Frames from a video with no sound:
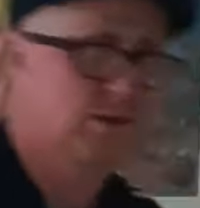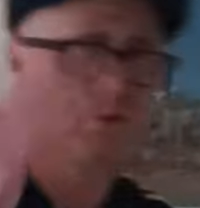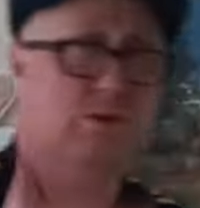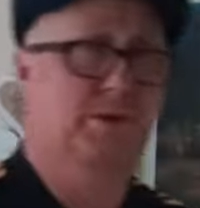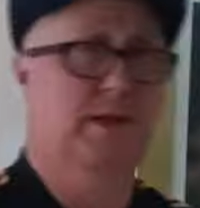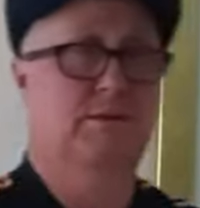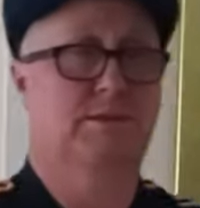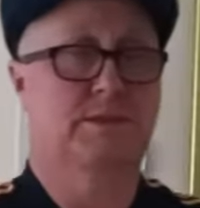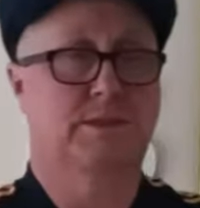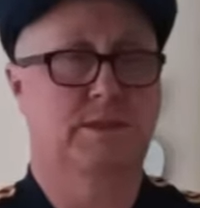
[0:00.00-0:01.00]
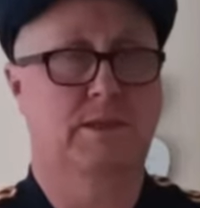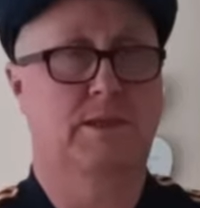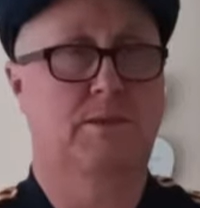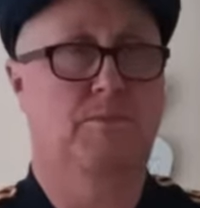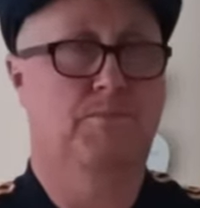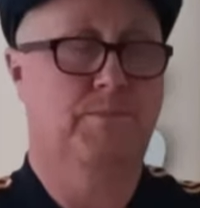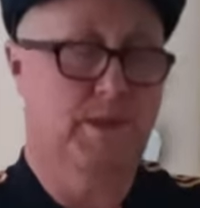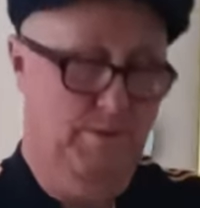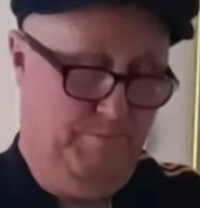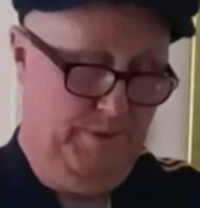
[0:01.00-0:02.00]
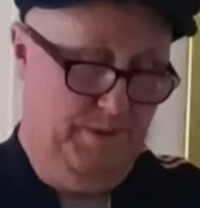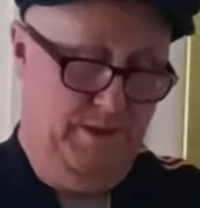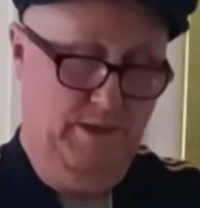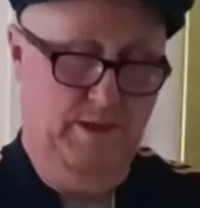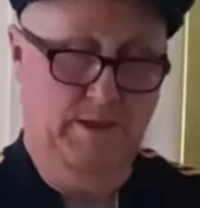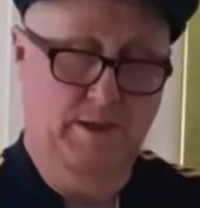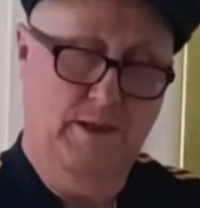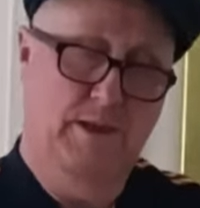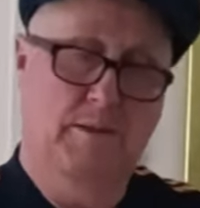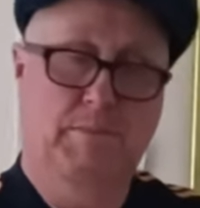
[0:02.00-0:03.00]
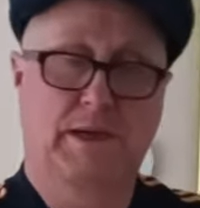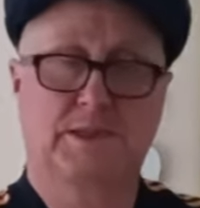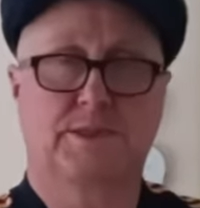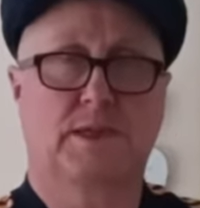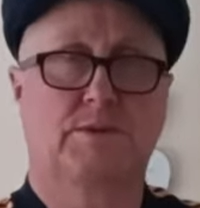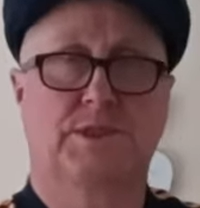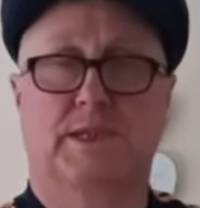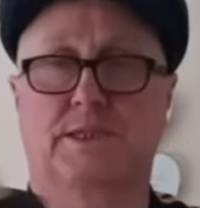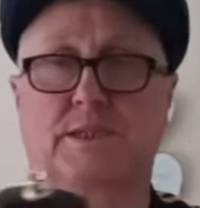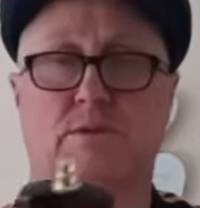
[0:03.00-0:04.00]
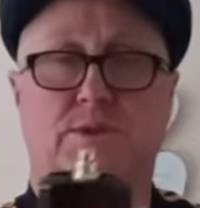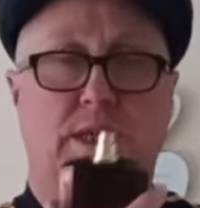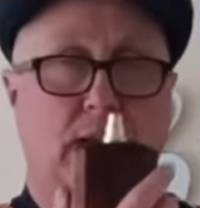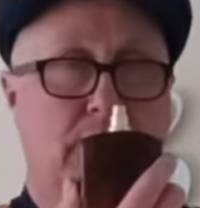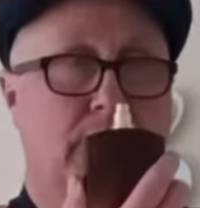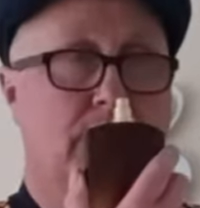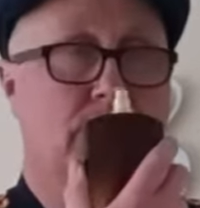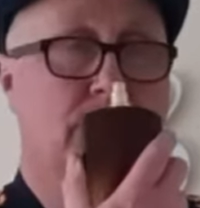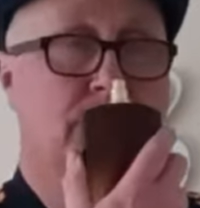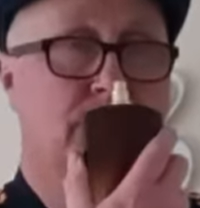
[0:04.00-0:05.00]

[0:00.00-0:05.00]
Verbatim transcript: Not got down to the, the the, base notes yet. It's still settling down.